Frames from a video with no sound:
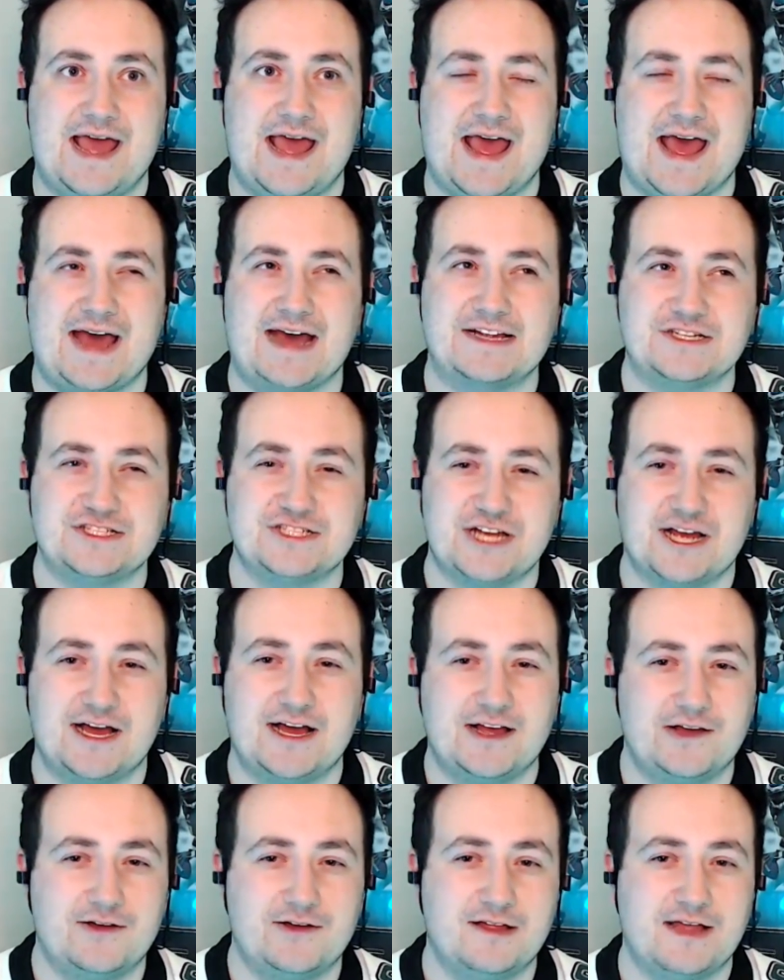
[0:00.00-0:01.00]

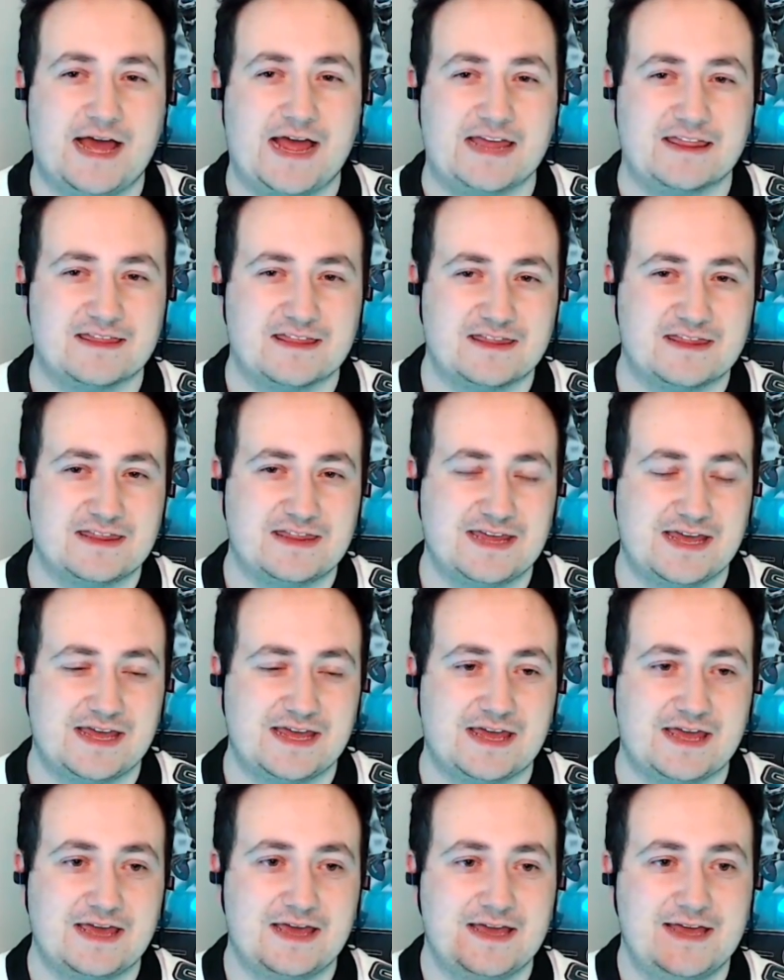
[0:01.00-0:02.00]
agile I
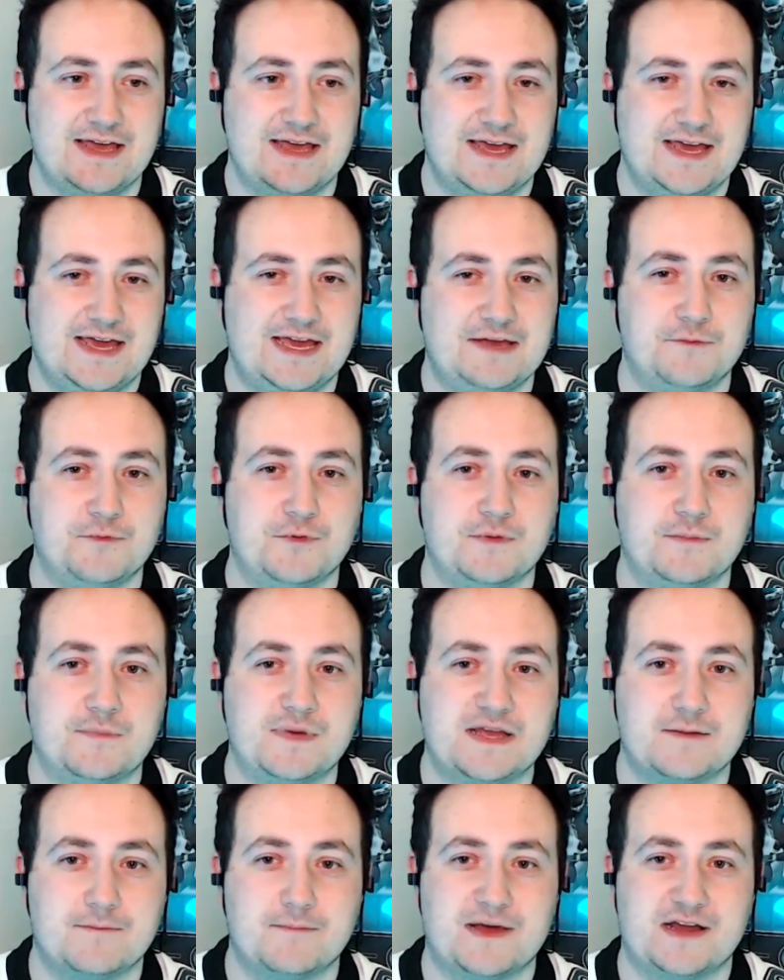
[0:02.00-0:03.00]
think he would
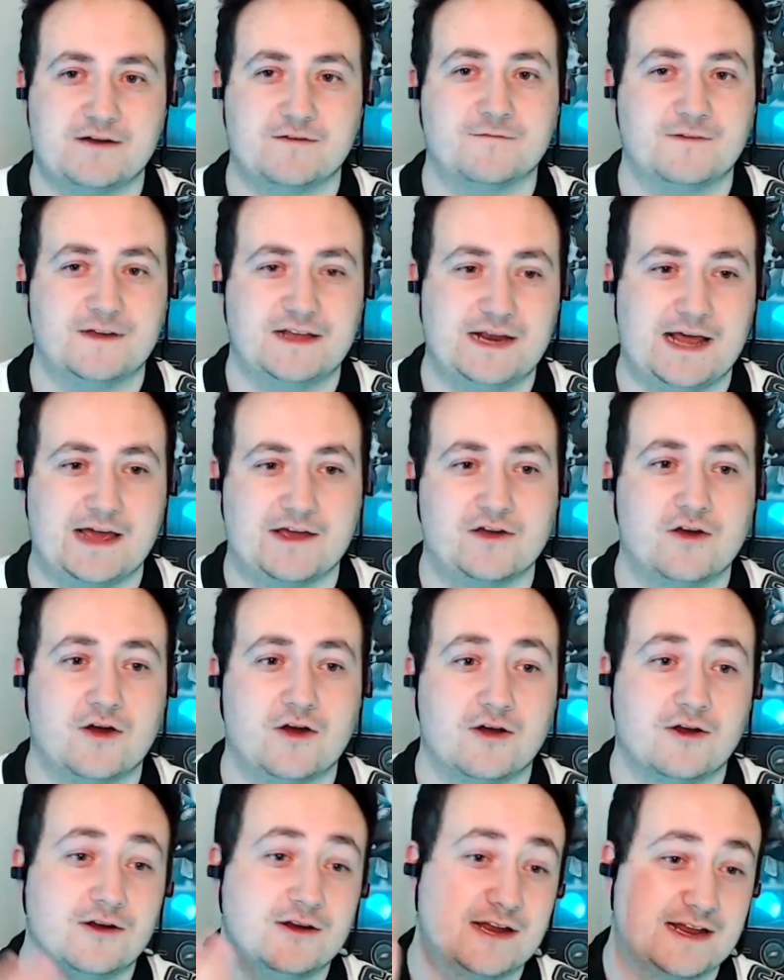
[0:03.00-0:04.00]
be a better fit at
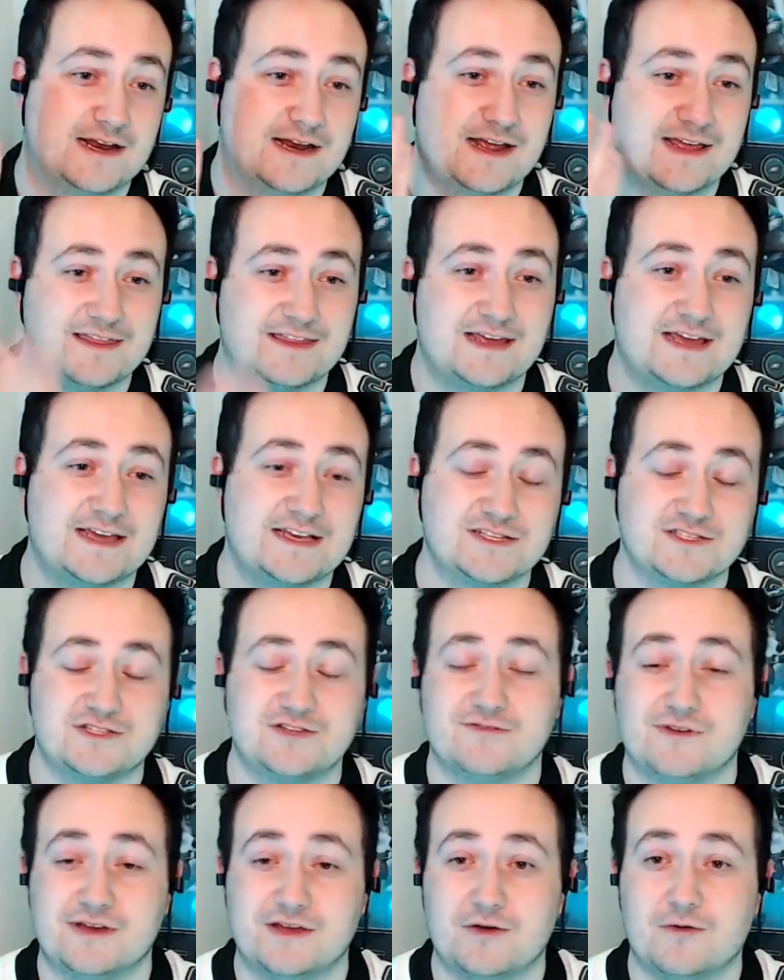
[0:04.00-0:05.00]
guard, and I think he's
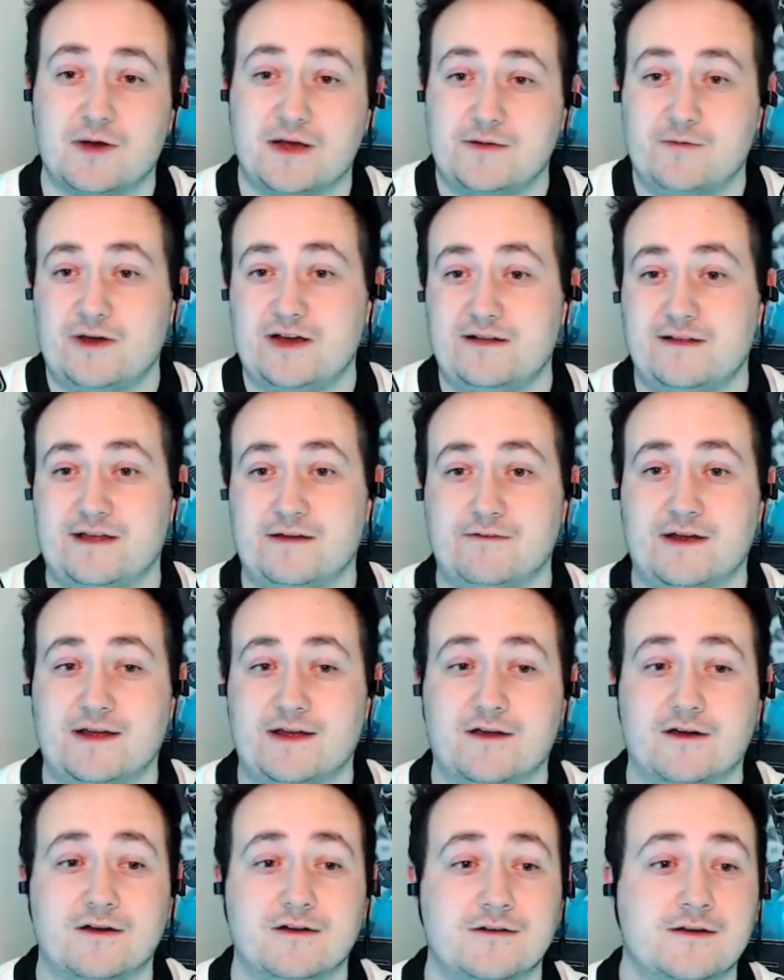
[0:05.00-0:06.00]
doing quite well at
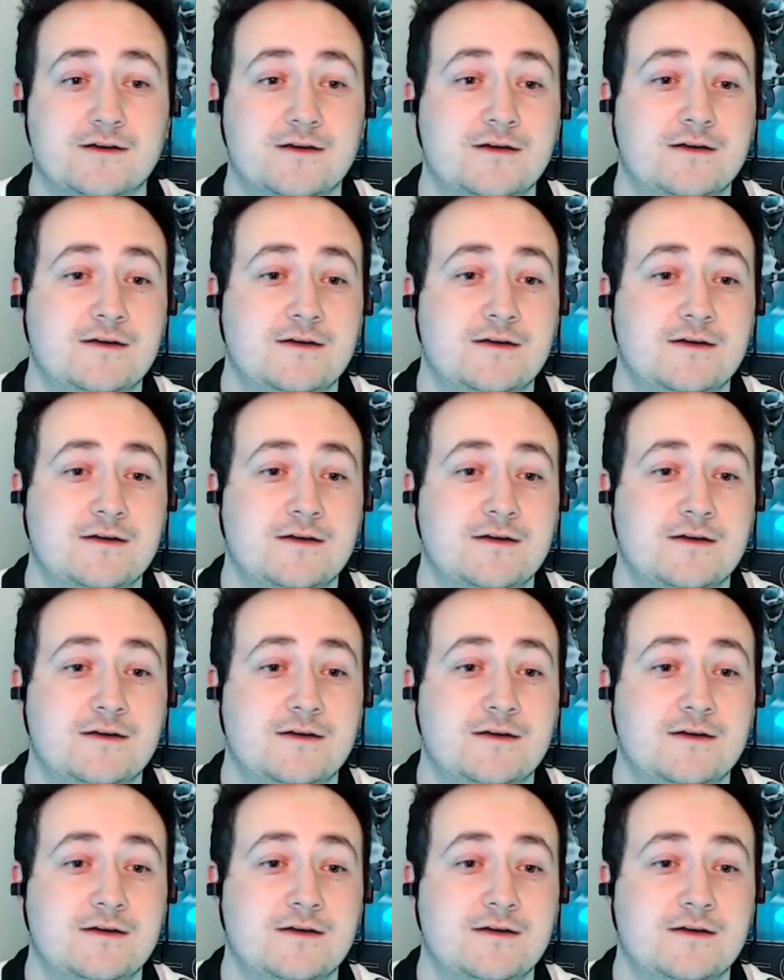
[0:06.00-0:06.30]
right guard